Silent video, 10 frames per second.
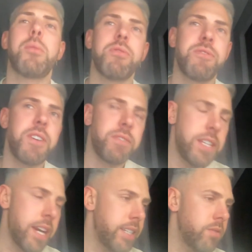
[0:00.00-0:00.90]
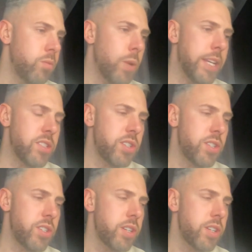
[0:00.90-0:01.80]
on 58,
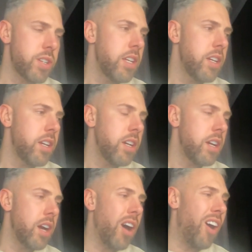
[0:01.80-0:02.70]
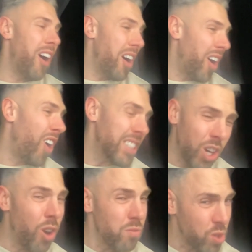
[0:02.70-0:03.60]
which I
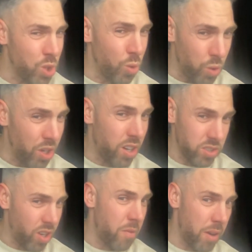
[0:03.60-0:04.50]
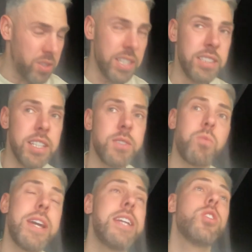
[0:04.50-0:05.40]
can't recall the last time I've seen this,
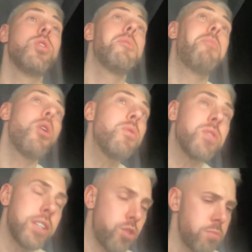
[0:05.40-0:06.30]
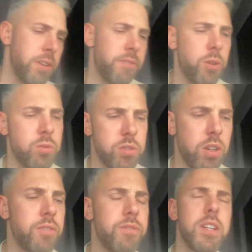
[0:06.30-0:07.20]
where he took both central midfielders
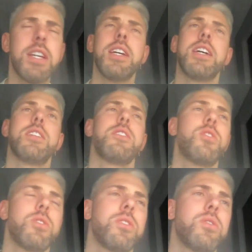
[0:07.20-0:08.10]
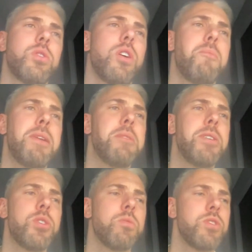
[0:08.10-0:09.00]
off. So he took off Billy
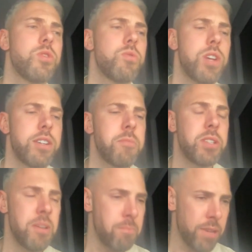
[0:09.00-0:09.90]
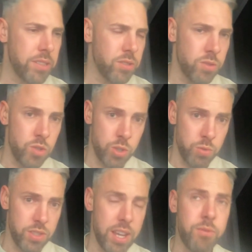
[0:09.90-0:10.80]
Mitchell and George Honeyman and brings on
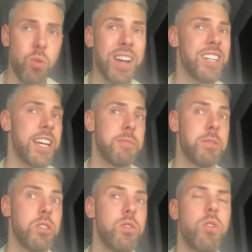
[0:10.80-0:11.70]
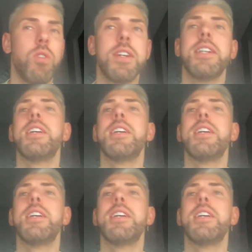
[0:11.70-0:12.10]
George Saville and Casper Di Noro.